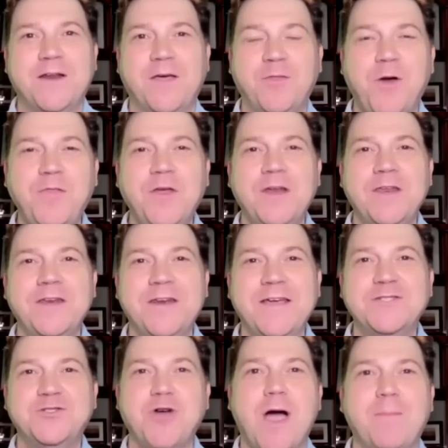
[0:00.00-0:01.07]
And I thought they did a
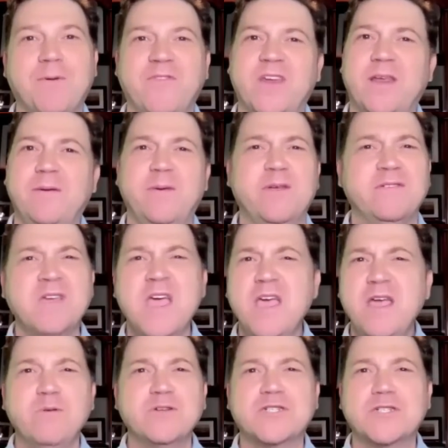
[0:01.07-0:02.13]
nice job of it. And
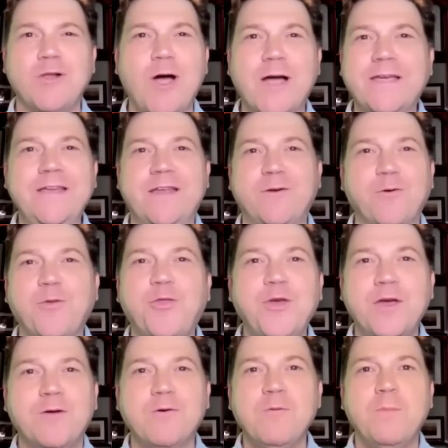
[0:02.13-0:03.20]
it was schlocky dinner
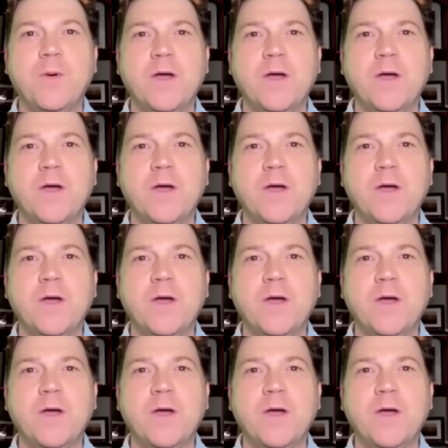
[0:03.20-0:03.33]
theater,